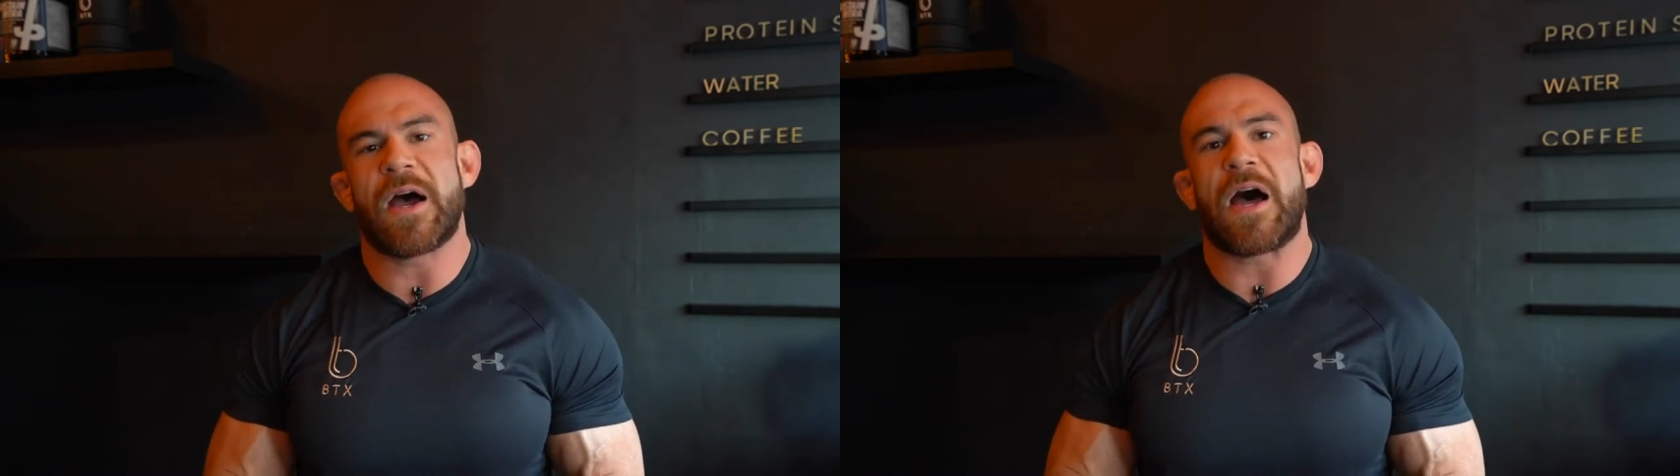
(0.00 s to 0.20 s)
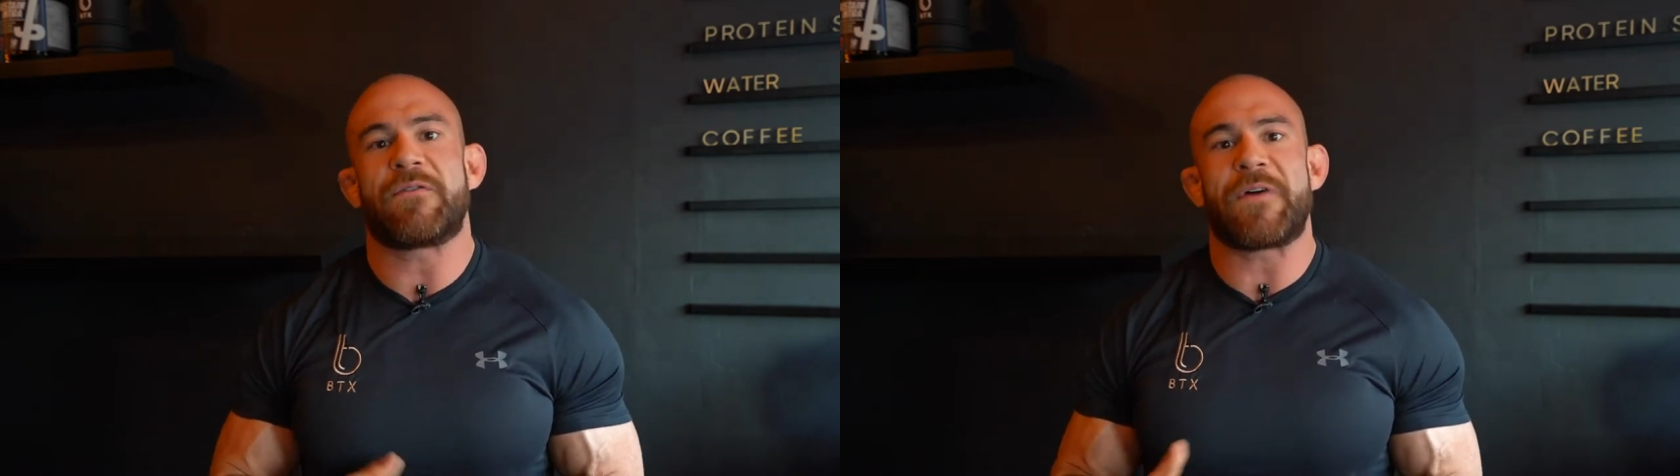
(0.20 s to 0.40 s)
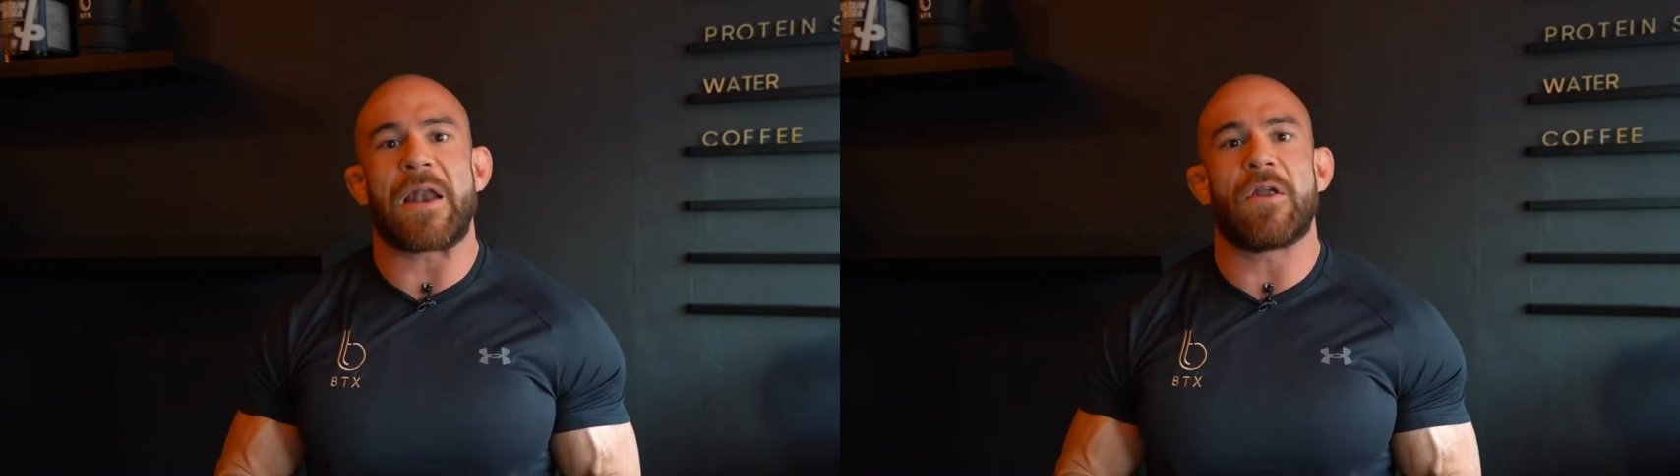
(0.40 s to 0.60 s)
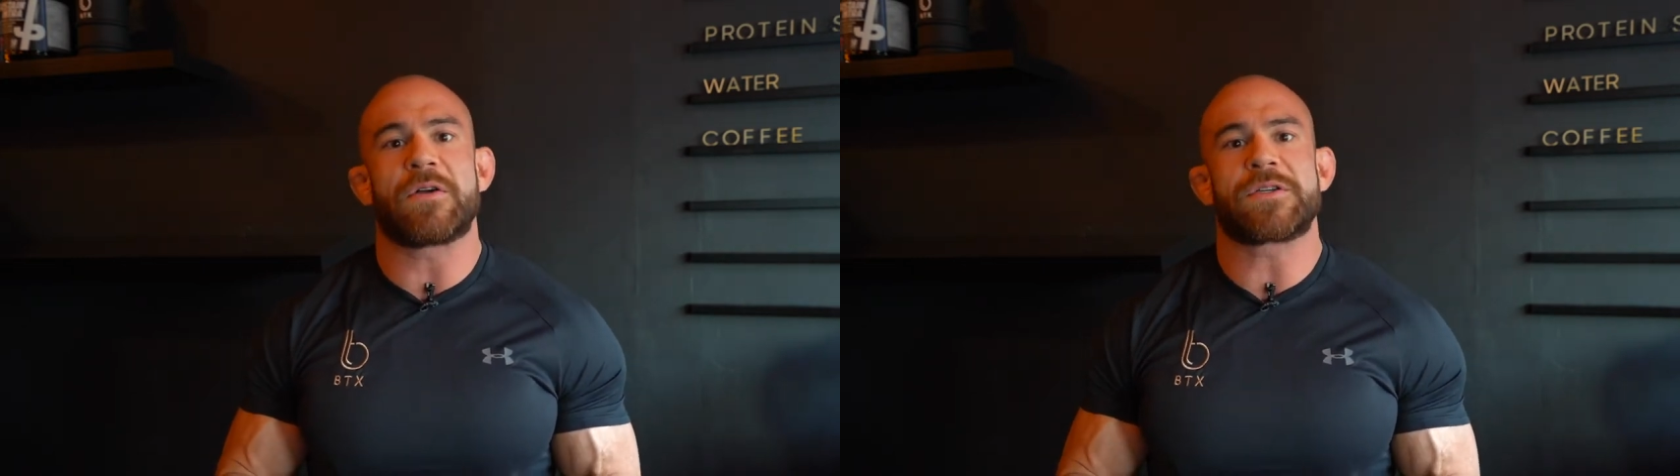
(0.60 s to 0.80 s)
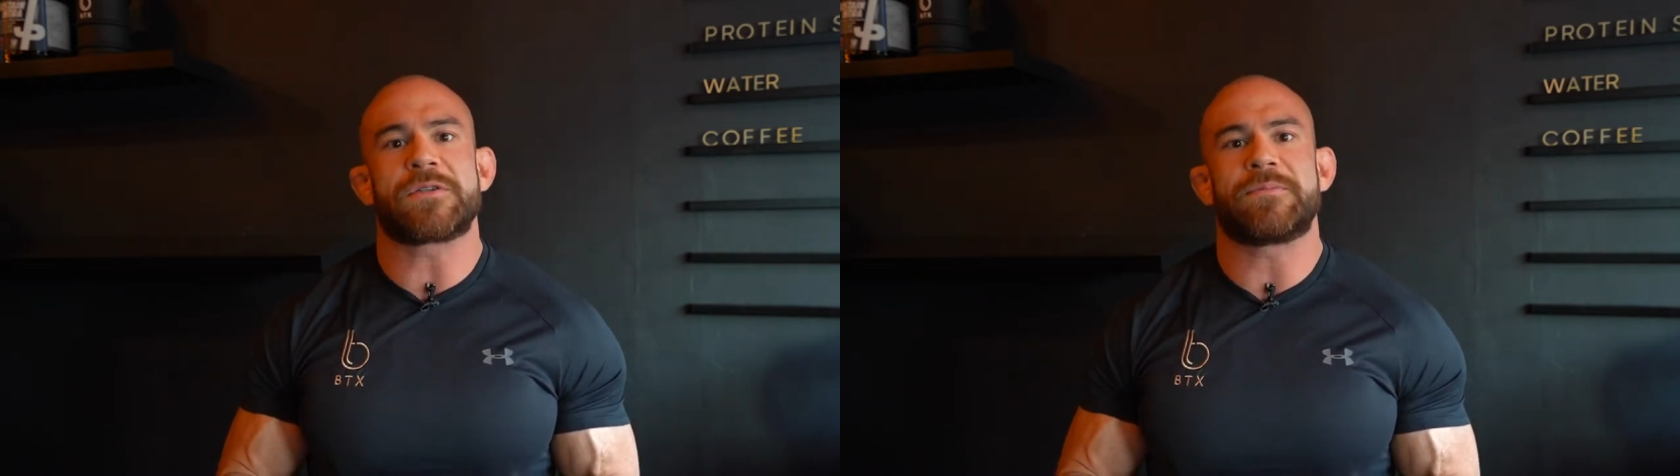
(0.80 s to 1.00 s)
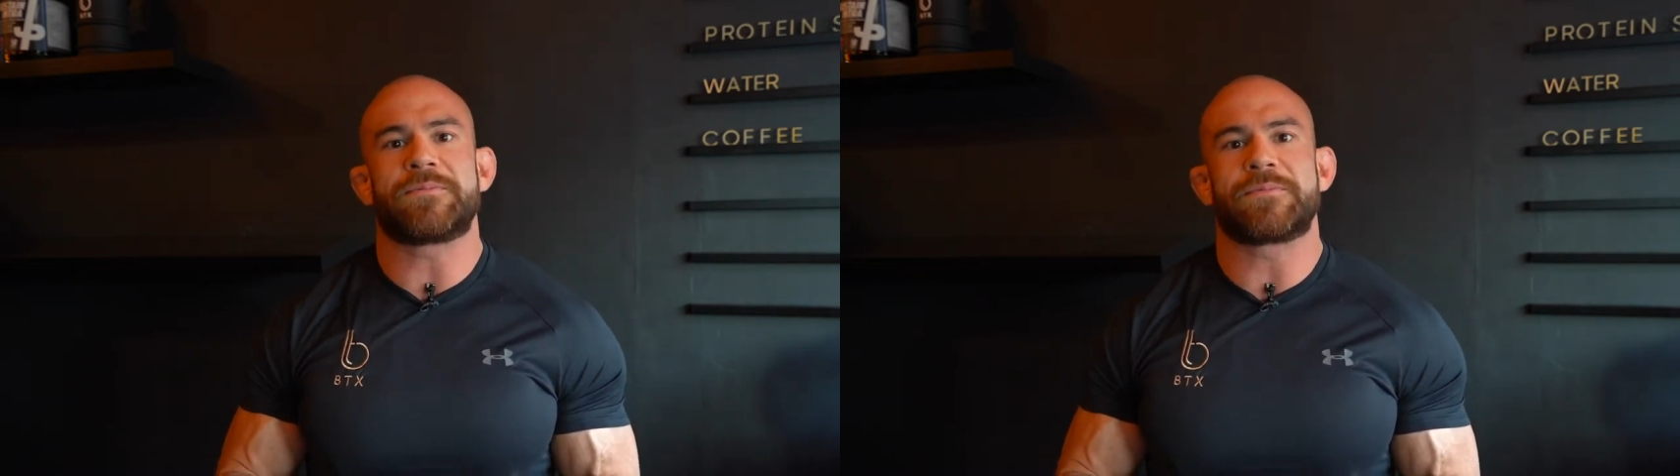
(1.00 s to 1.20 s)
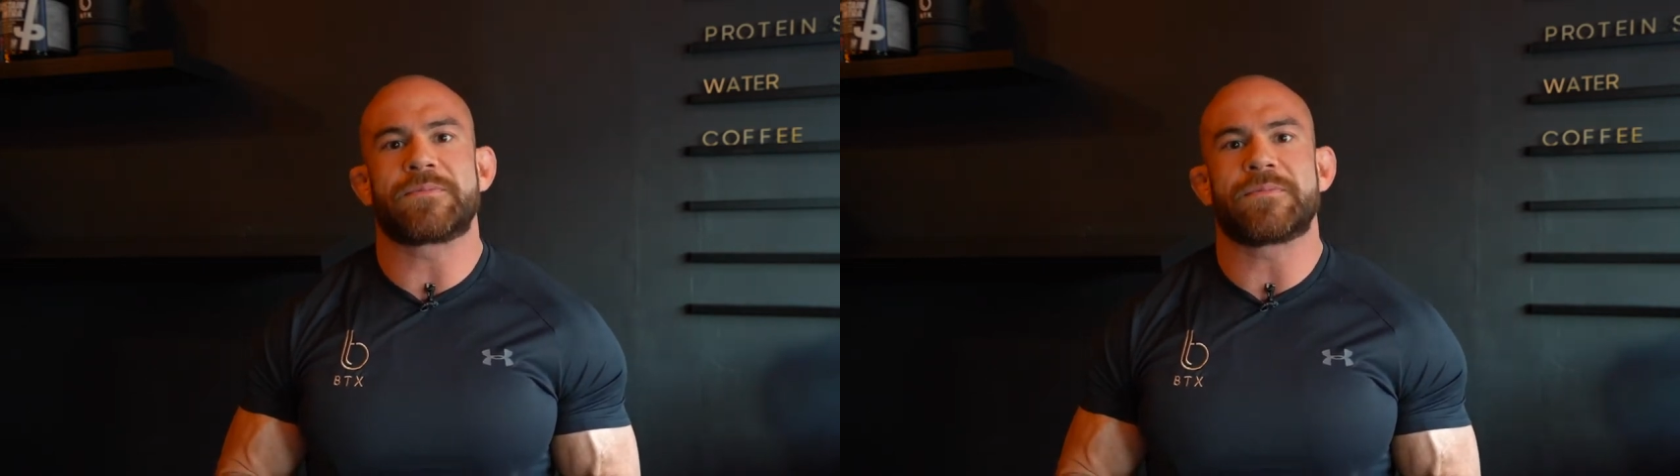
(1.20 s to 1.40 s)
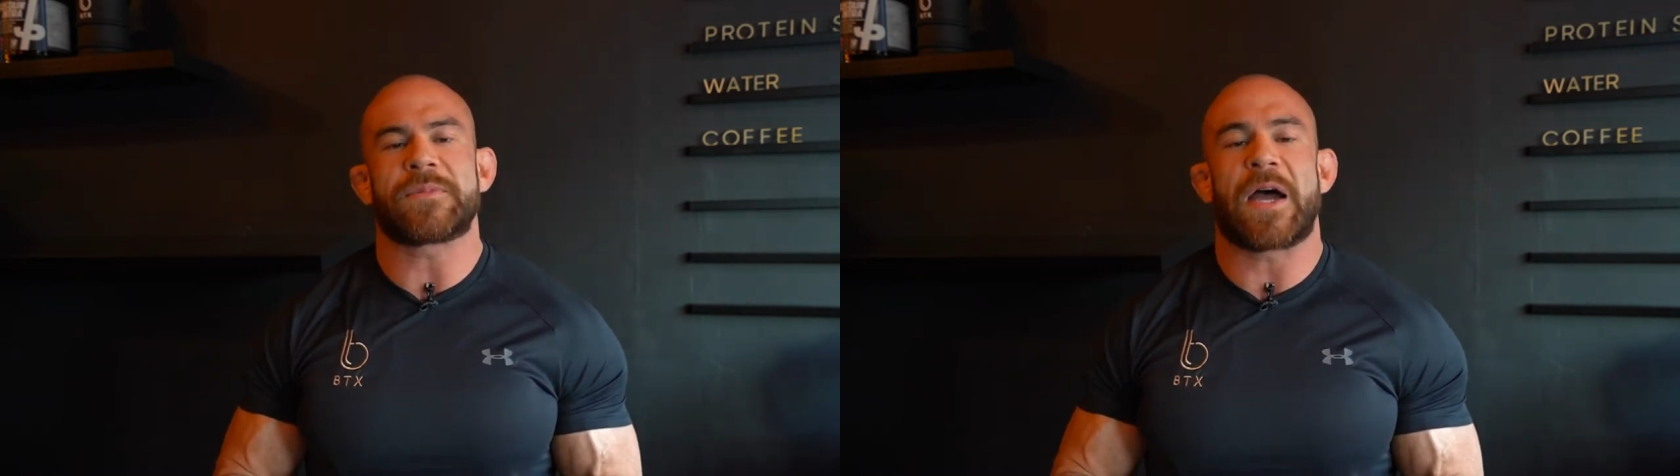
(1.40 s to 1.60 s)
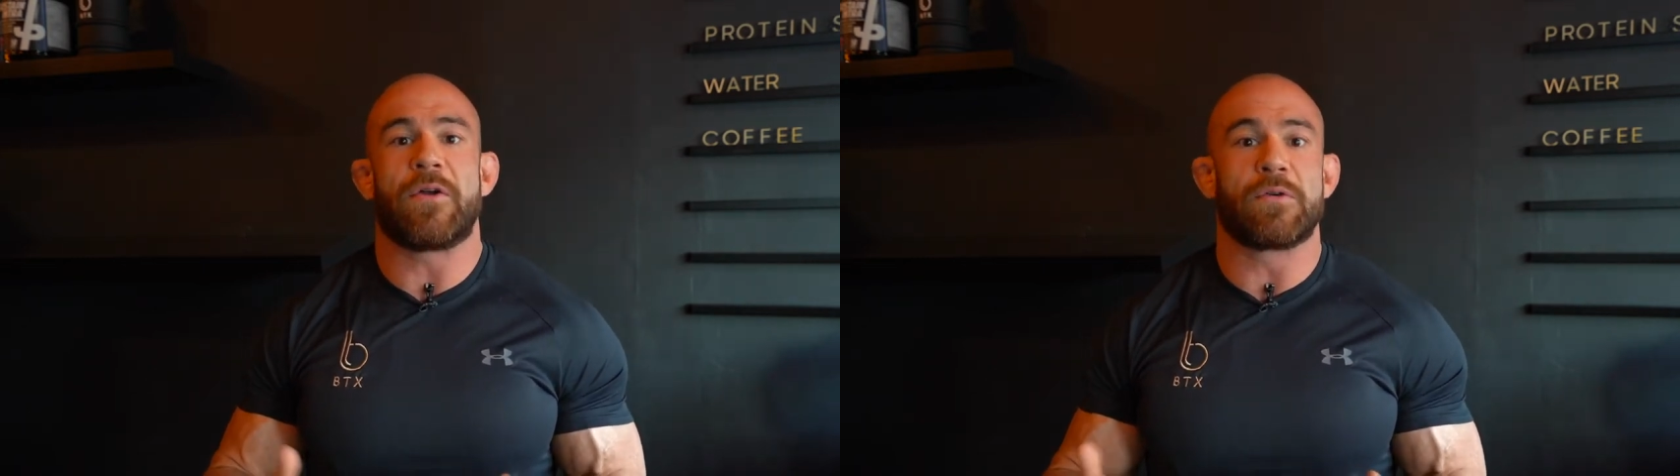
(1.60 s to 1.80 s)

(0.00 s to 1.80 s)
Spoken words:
and fat loss and